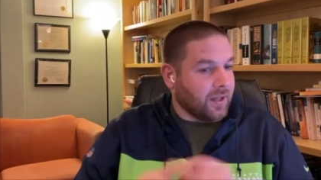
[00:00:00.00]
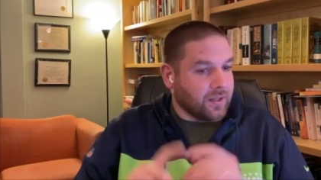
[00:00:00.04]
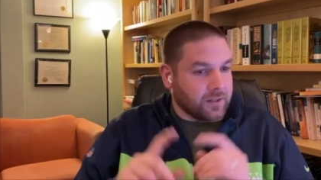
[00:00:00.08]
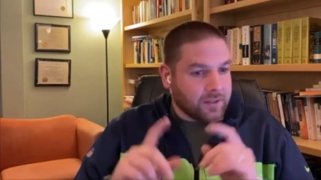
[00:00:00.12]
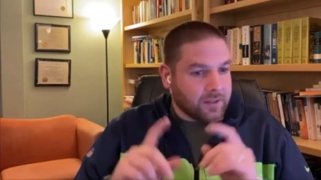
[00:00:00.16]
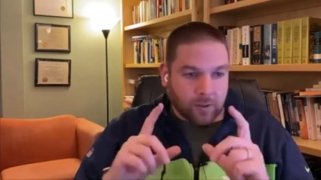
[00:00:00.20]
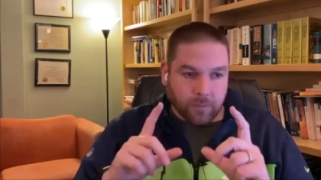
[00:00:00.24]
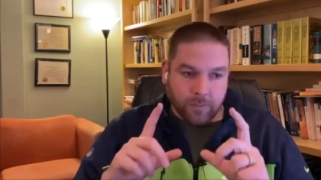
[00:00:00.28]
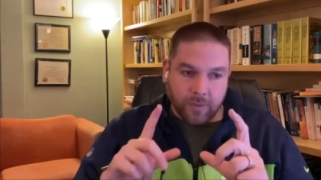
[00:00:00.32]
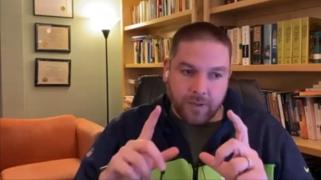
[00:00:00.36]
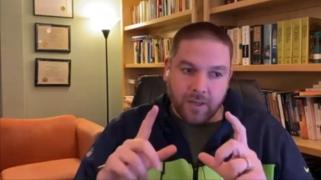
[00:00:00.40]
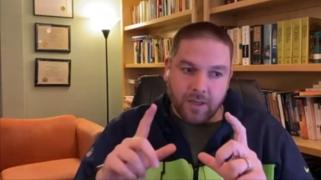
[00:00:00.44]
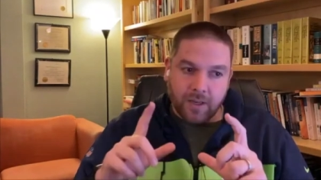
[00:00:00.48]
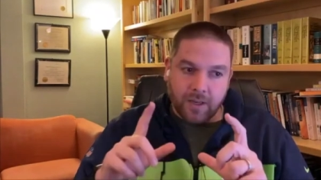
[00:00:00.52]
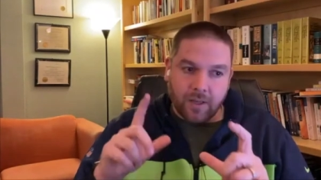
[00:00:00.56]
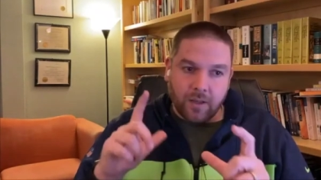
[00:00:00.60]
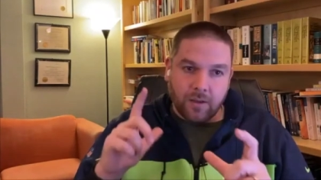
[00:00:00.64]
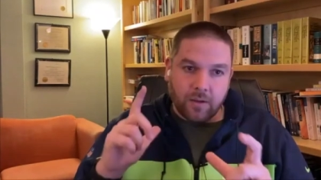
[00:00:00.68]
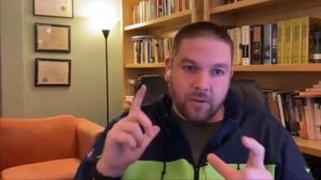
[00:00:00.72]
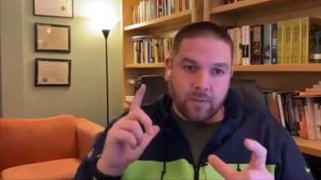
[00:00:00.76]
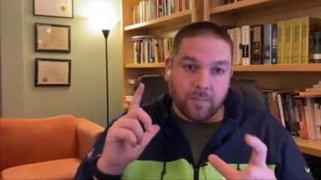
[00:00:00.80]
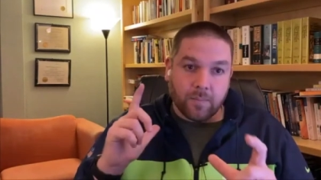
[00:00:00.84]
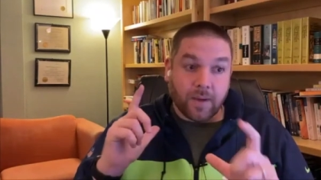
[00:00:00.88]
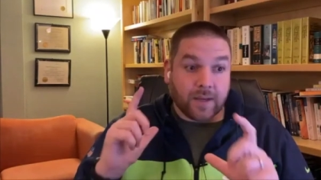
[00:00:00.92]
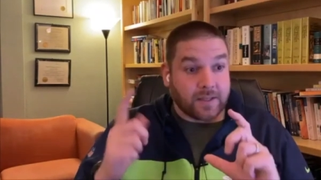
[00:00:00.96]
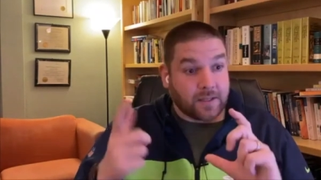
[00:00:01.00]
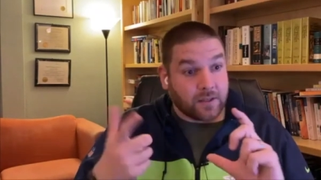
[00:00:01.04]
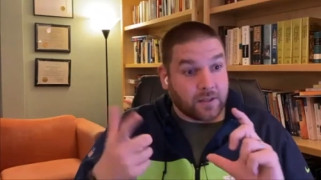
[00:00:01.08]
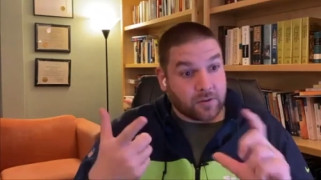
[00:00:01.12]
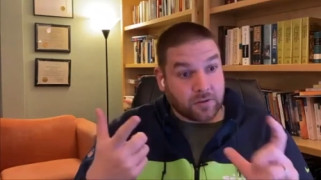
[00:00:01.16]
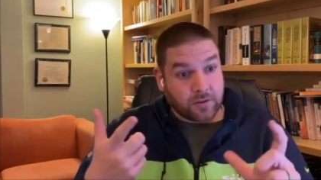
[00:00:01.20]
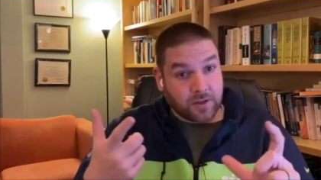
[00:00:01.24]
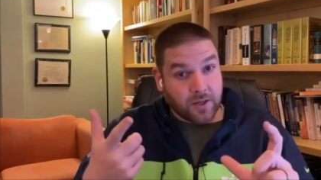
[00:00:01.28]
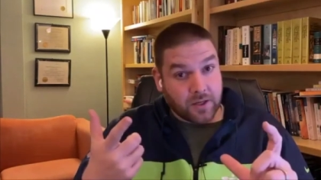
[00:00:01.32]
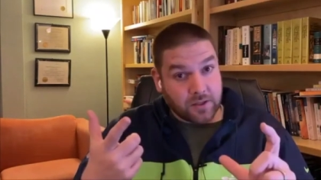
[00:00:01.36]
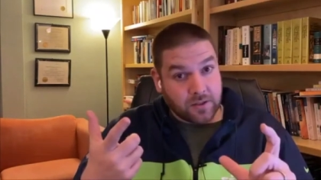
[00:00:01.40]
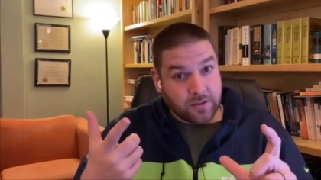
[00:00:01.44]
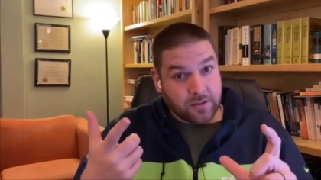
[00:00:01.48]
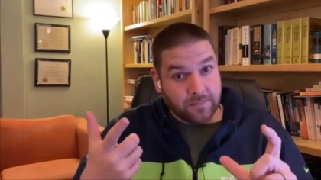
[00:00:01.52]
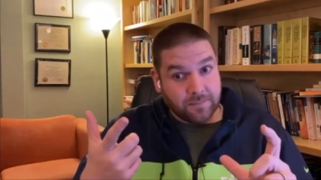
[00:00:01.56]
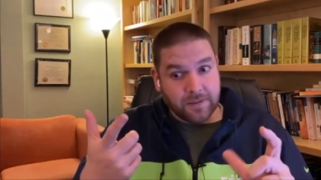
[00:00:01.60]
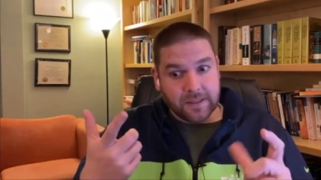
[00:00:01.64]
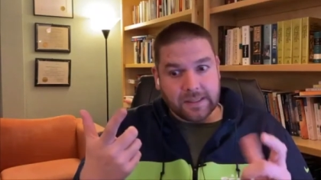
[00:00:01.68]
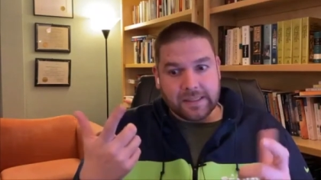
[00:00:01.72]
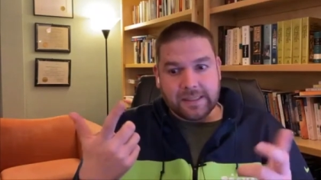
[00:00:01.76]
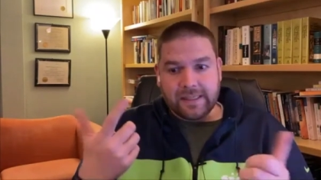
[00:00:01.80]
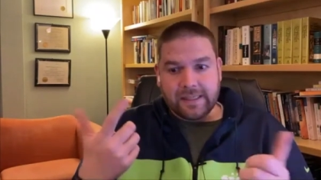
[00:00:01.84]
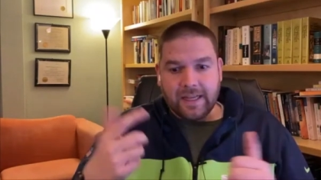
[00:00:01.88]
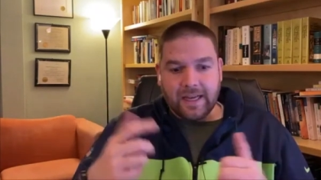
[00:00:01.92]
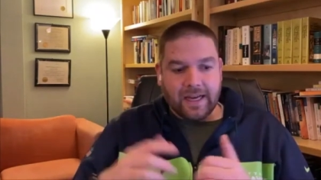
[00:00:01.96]
a little bit in my dissertation,
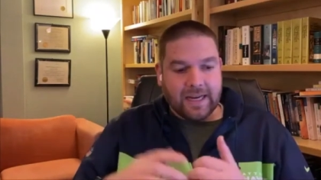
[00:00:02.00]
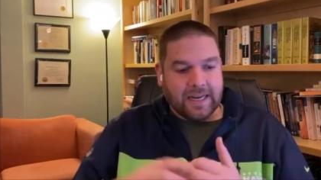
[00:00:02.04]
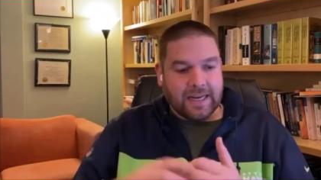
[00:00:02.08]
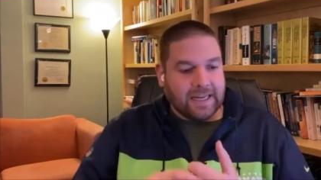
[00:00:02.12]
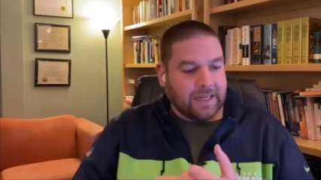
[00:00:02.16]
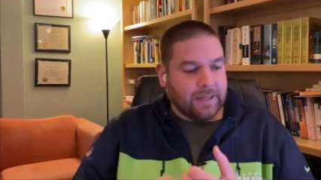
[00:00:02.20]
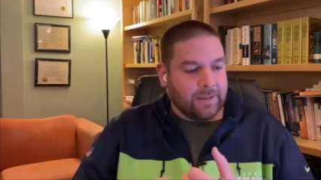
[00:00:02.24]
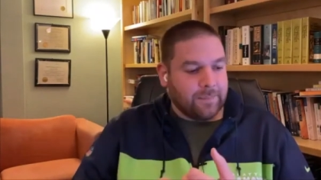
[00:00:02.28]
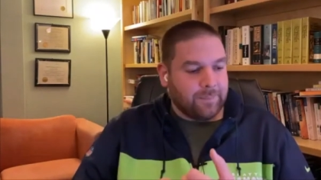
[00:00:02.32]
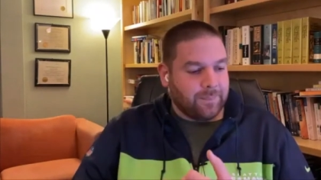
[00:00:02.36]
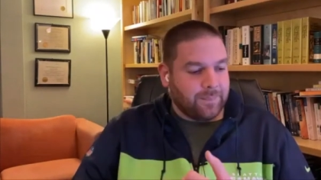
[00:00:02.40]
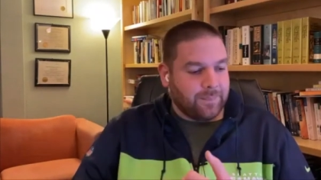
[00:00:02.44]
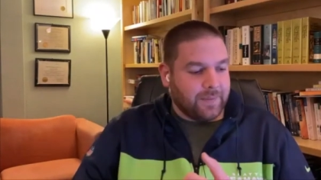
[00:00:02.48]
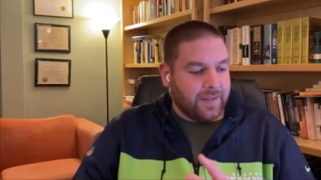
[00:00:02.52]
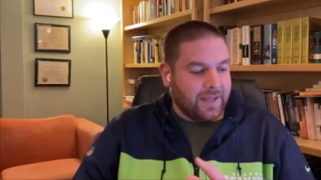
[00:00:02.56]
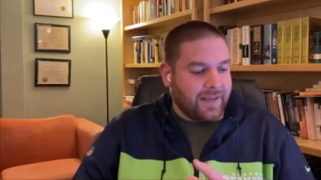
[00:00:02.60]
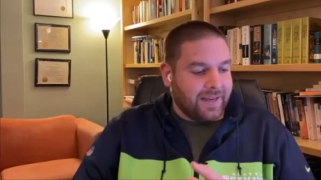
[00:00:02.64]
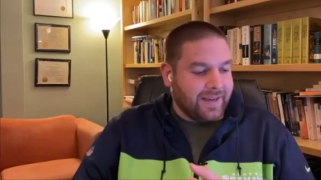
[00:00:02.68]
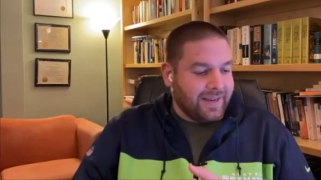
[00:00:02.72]
um,